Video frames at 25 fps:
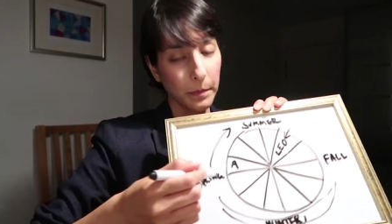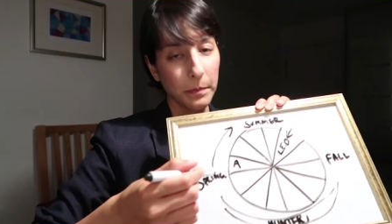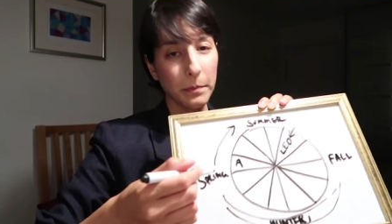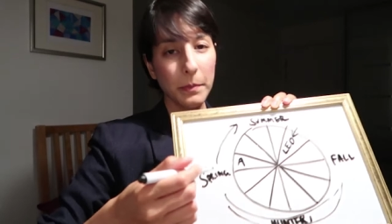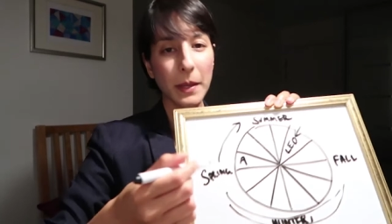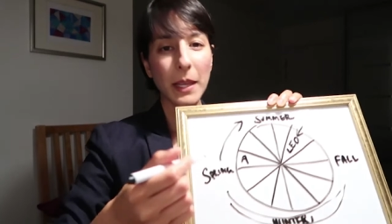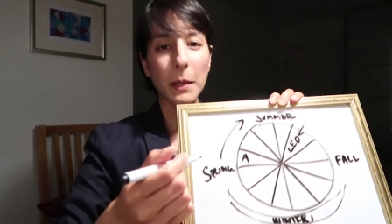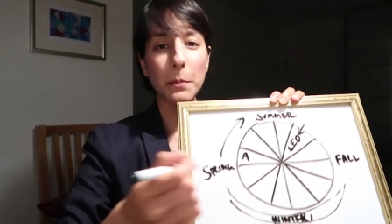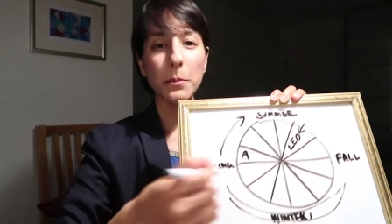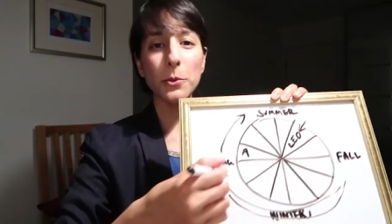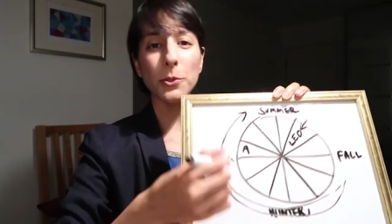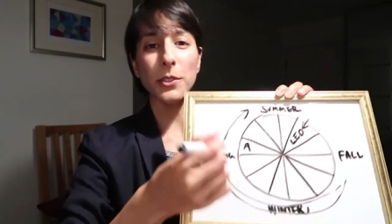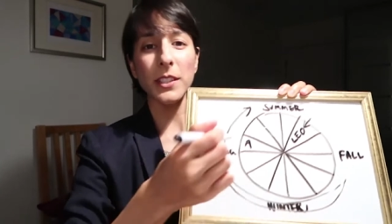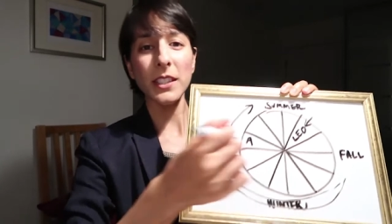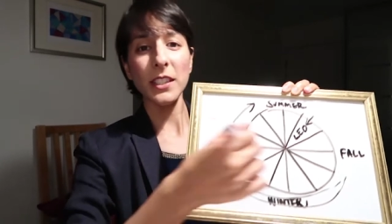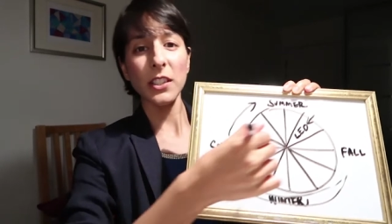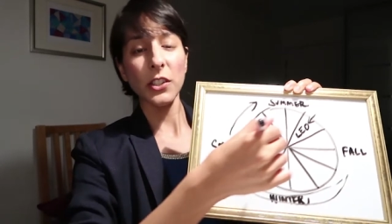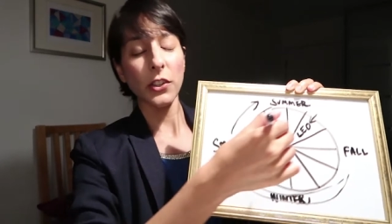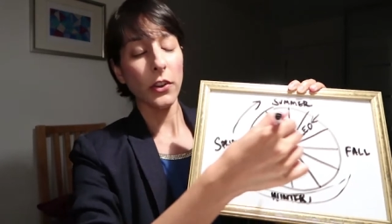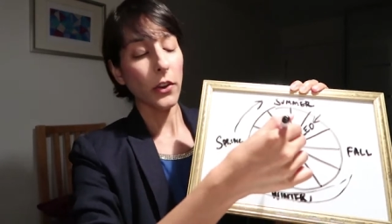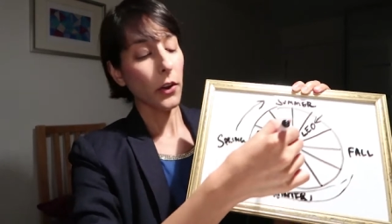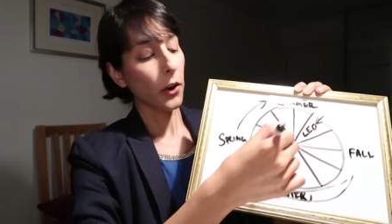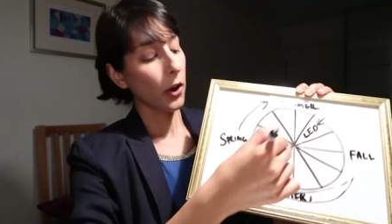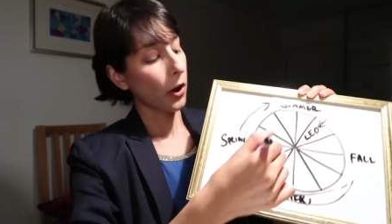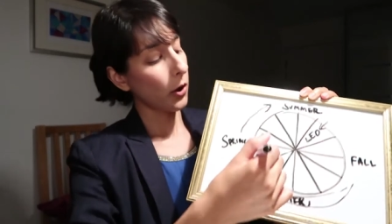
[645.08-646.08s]
people
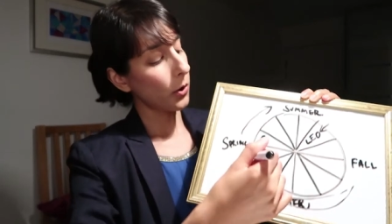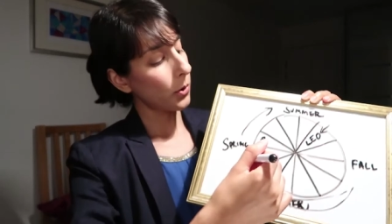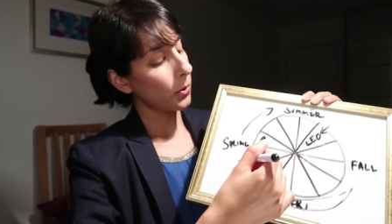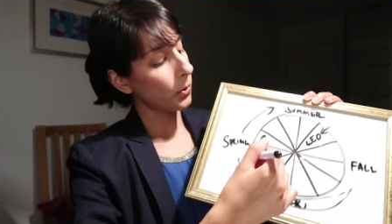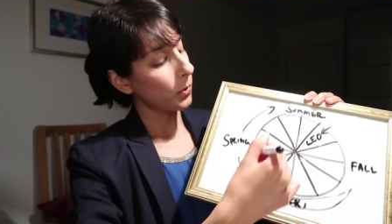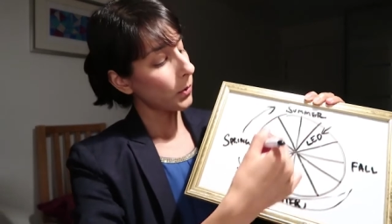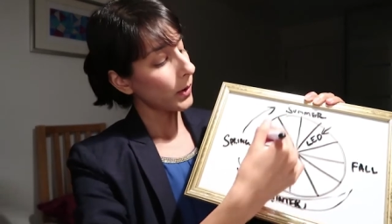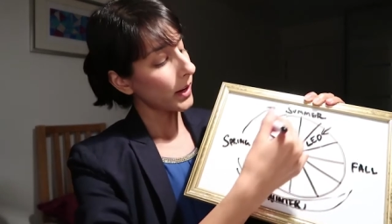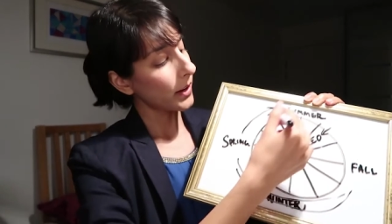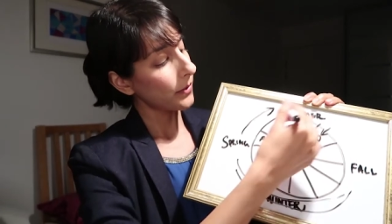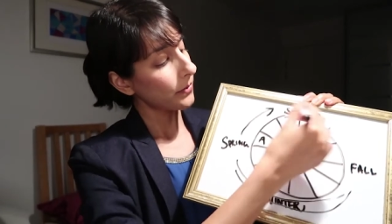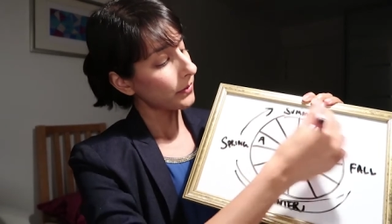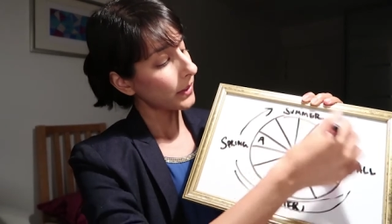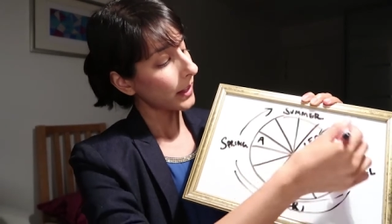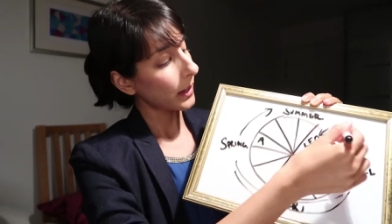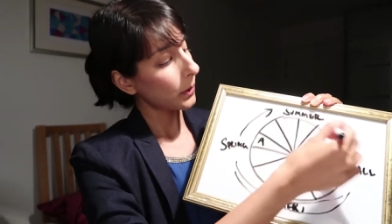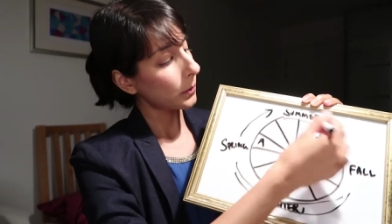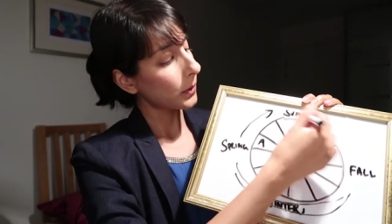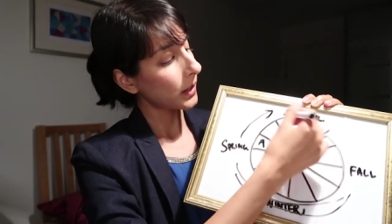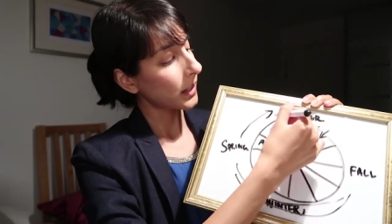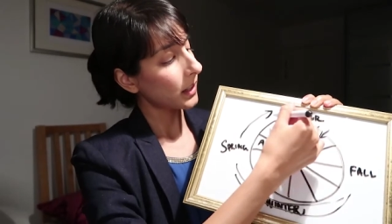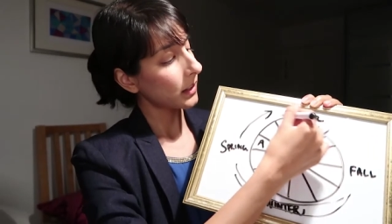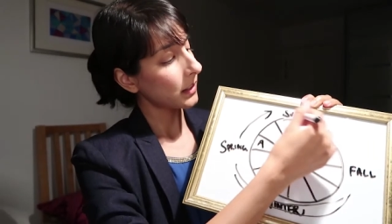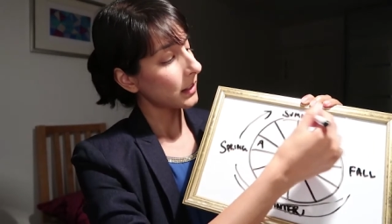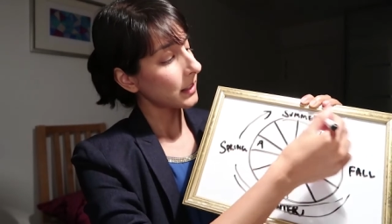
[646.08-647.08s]
didn't know if they
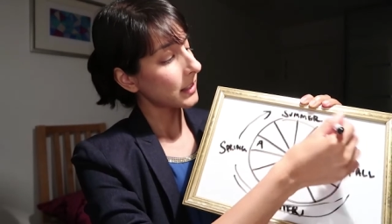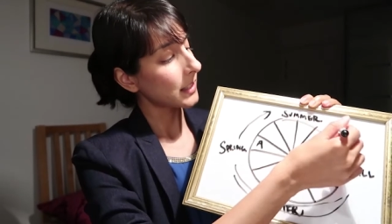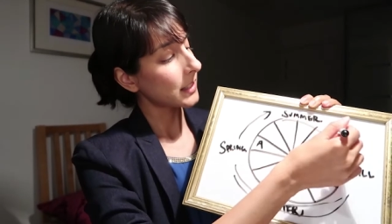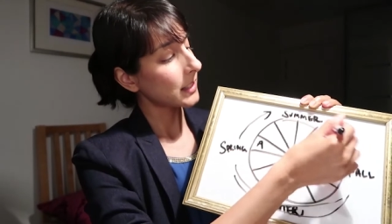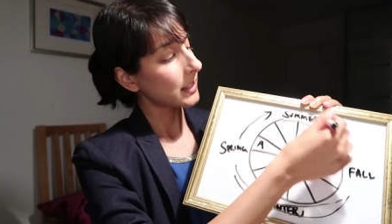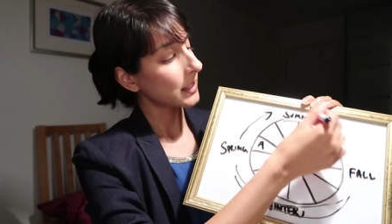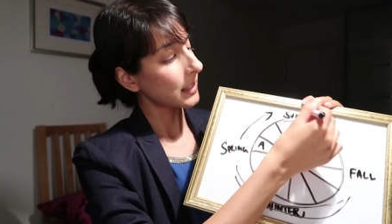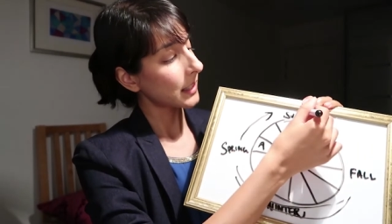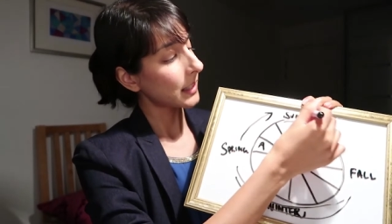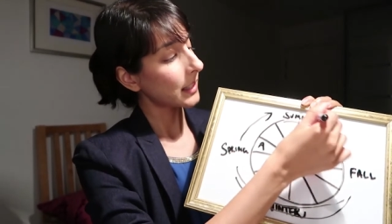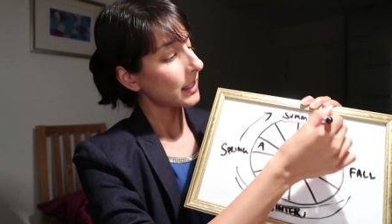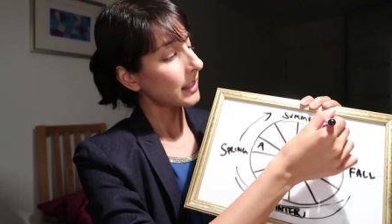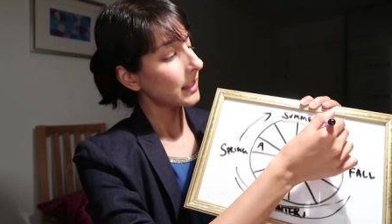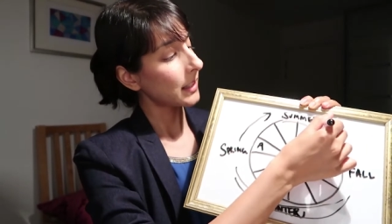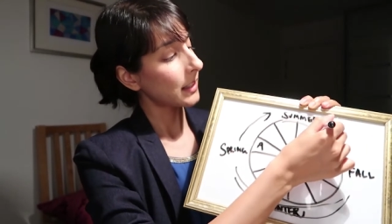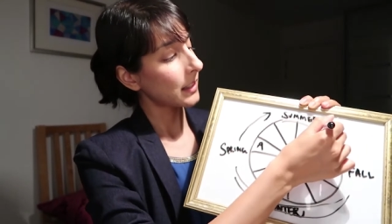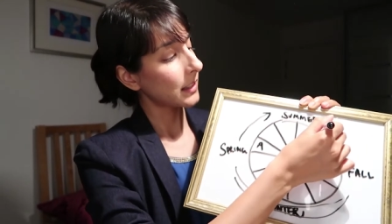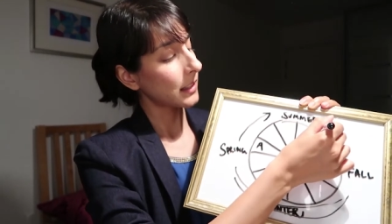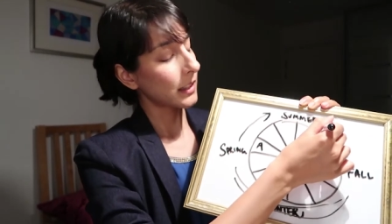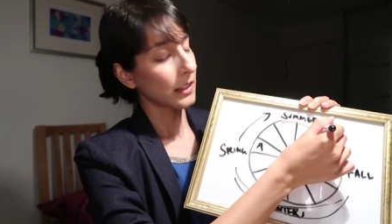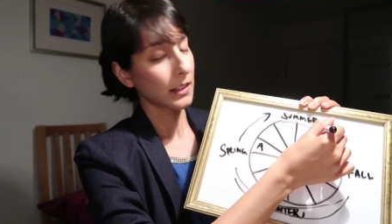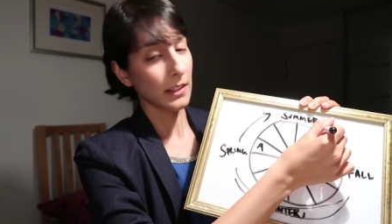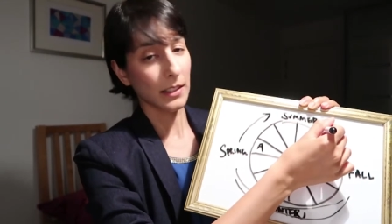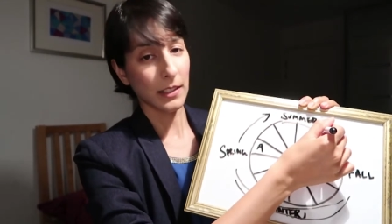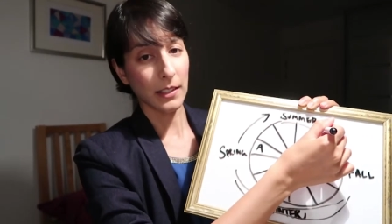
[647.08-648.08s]
were going to see
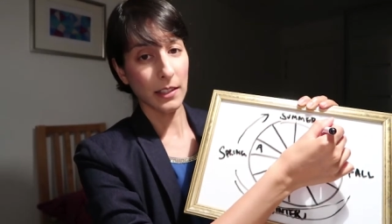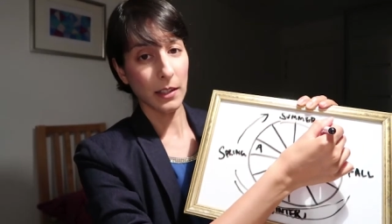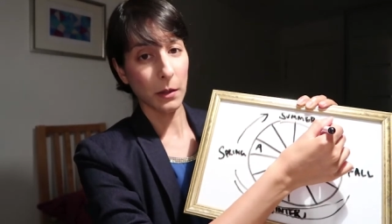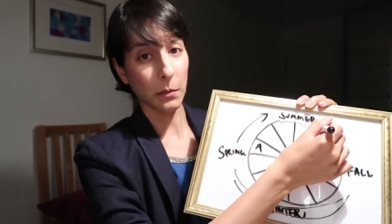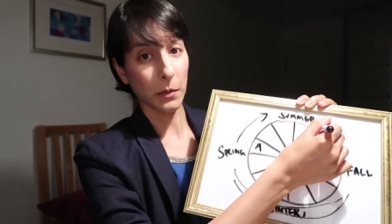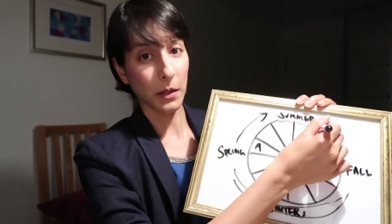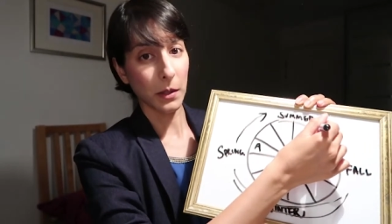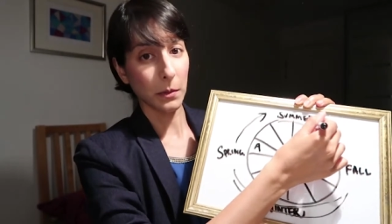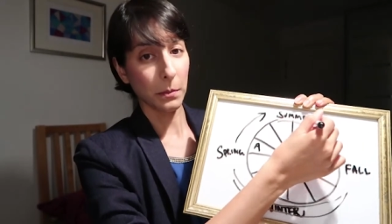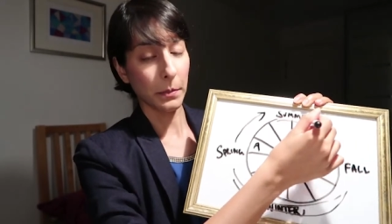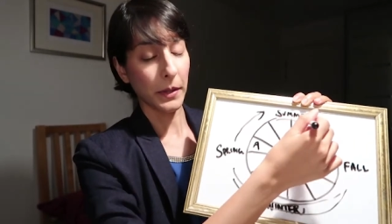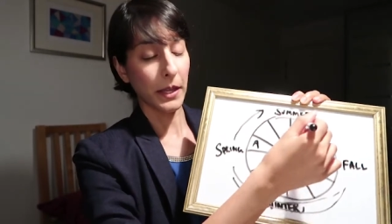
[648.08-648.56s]
another summer.